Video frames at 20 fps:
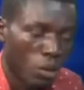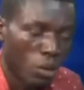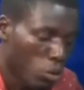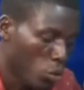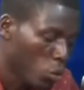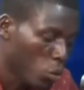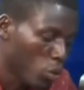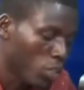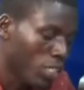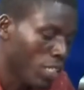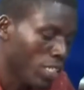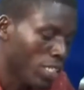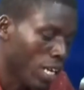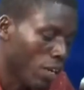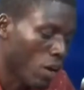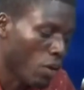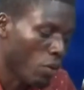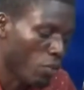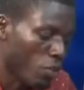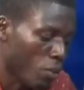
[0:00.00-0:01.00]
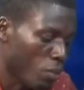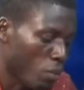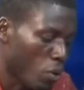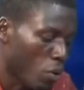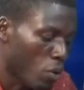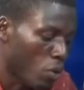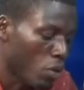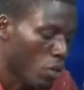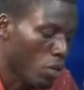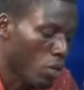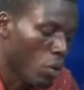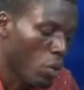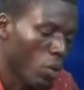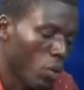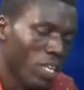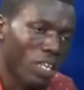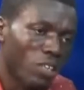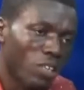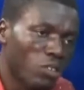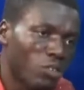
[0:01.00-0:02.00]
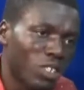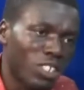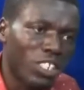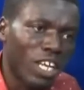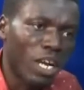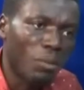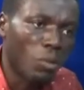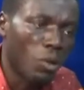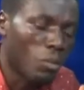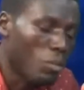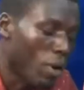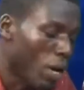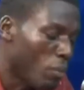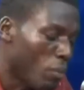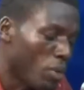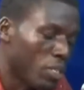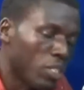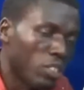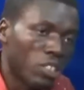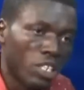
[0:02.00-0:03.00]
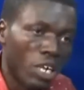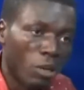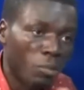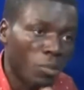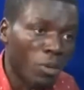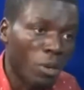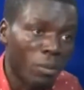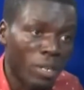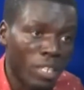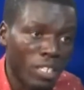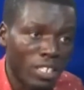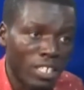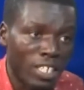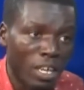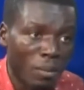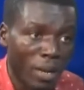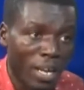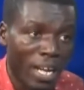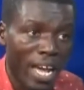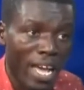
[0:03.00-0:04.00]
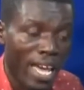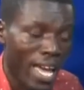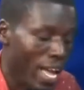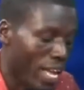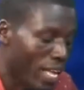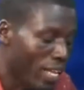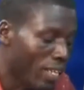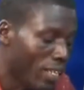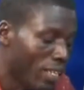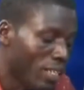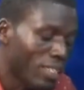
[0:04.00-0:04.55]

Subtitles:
auto ticket akwakohwe bo wo de no to nche mobile money nche probability ye be kai a